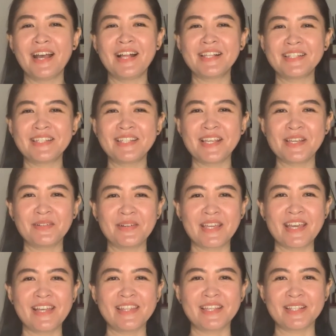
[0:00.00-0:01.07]
I'll see you
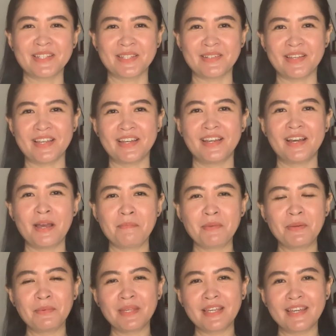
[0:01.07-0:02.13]
again next week. Happy
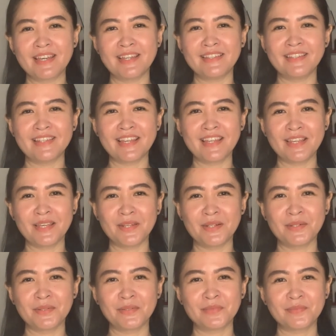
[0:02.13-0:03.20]
weekend. Thank you.